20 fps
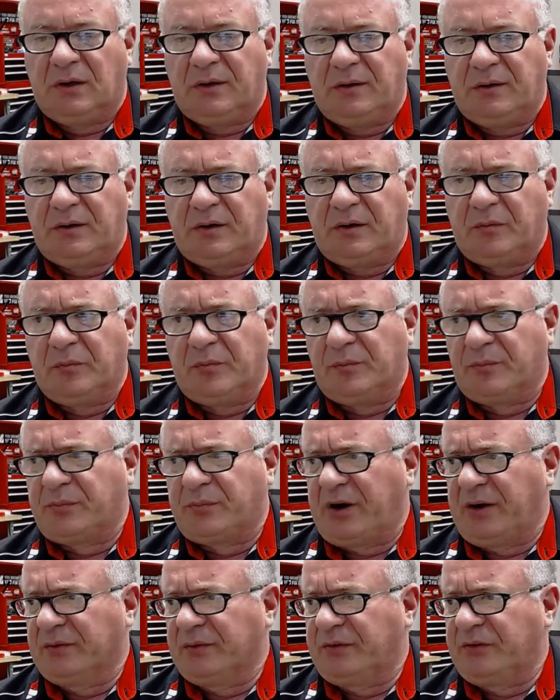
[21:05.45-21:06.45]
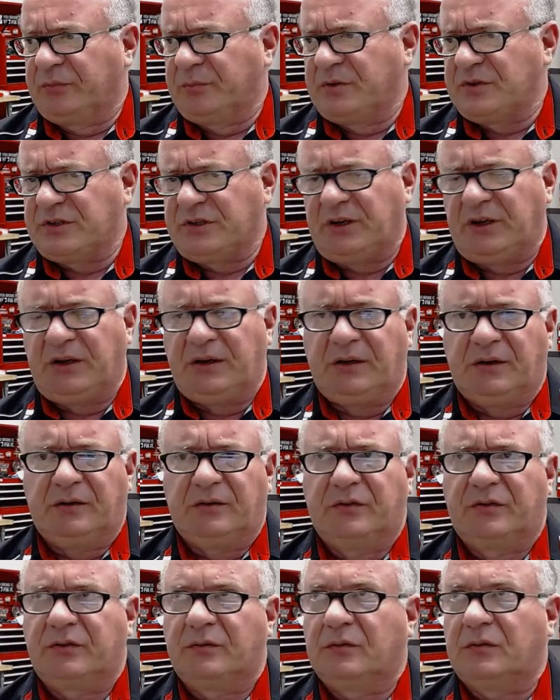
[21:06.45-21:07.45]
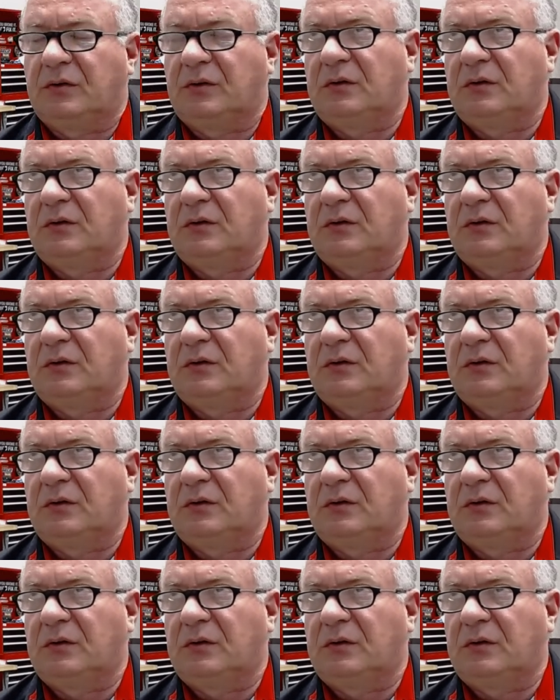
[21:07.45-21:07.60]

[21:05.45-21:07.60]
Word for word: You know, Brantley's machine is,